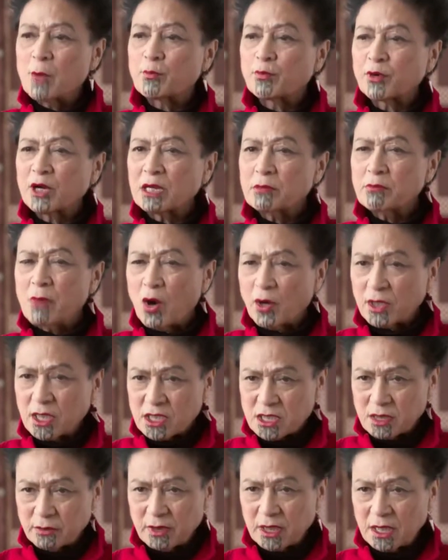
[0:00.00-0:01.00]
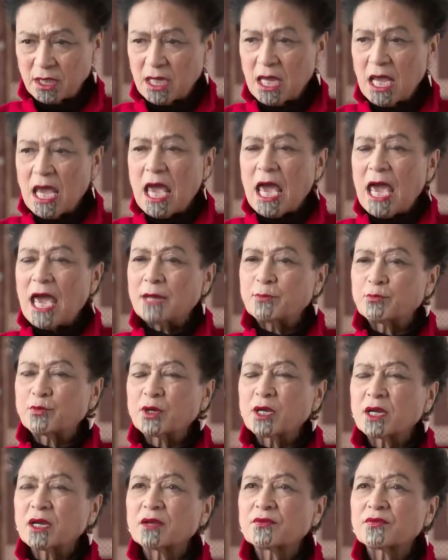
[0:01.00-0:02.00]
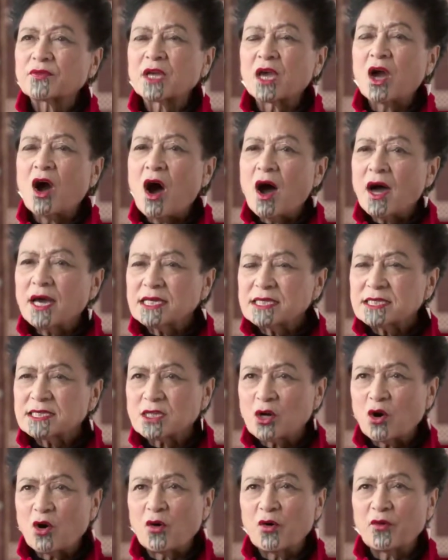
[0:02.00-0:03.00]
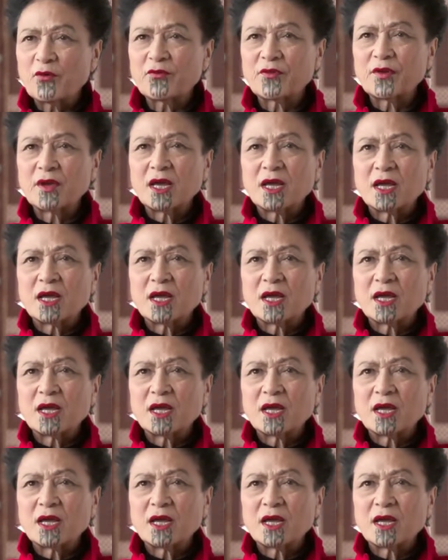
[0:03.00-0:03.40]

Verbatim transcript: bring dim in, and bring the eyes of